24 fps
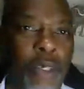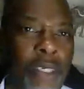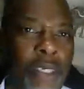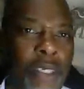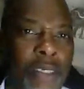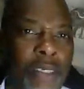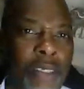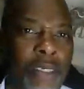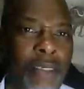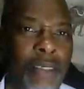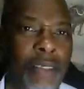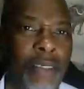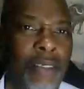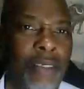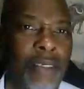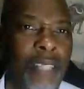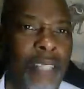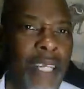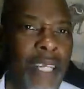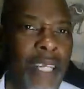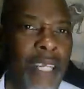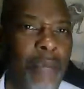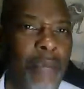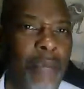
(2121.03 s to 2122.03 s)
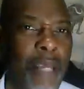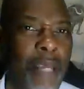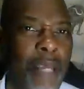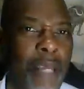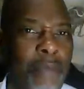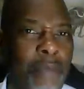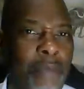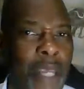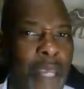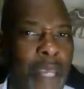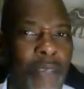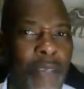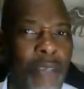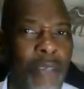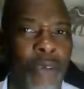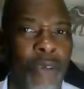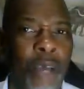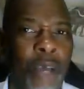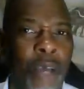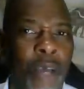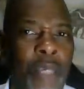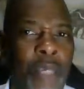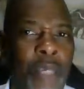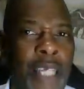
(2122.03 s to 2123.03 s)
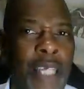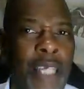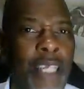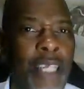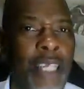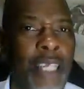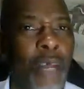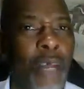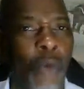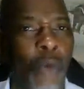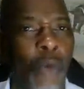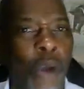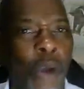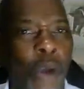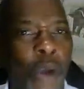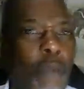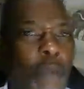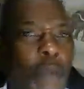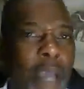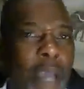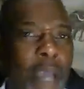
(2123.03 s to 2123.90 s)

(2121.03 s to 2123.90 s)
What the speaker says: city, I'm like, man, do you know how many